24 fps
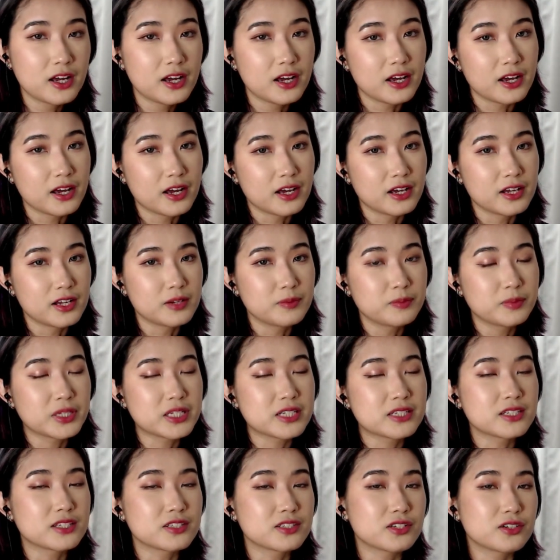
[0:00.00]
And
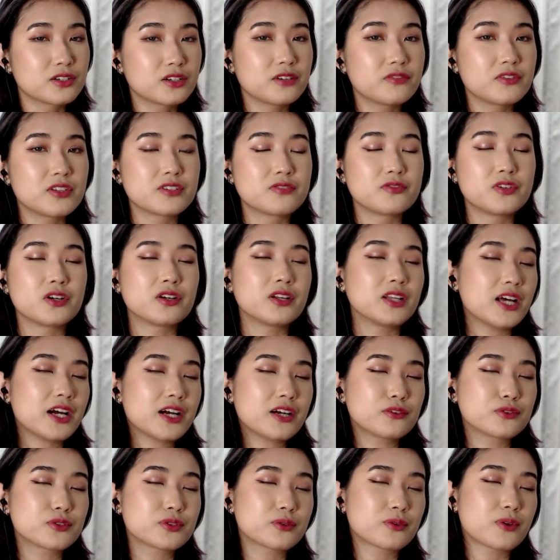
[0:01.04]
please consider giving this video a like
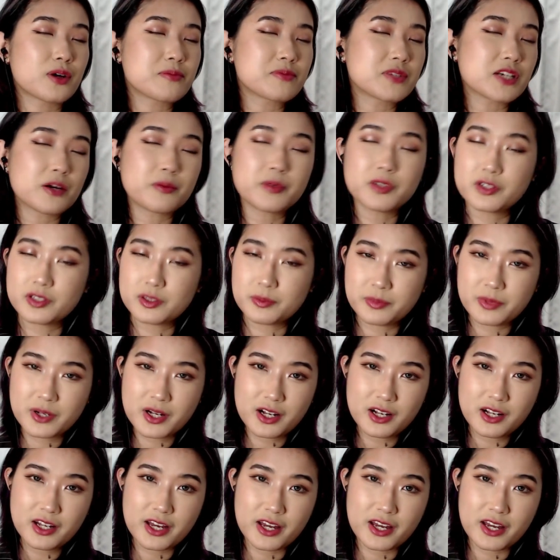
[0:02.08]
and subscribe down below, hit the bell.